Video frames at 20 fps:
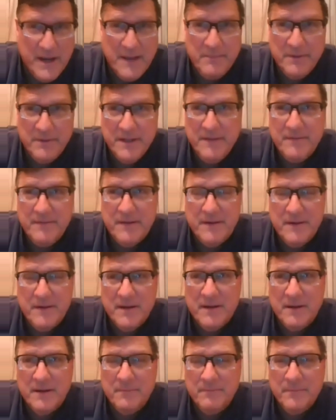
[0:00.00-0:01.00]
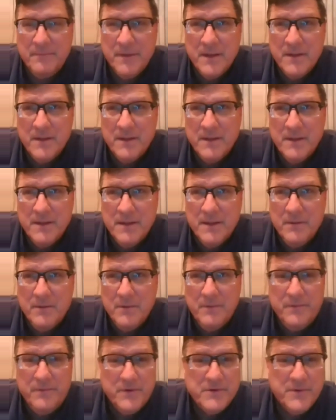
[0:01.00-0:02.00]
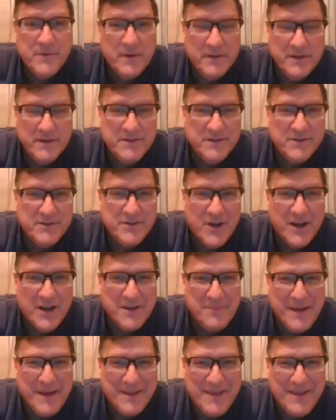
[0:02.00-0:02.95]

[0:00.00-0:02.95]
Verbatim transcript: why I believe it. Um, well, first of all, let's just talk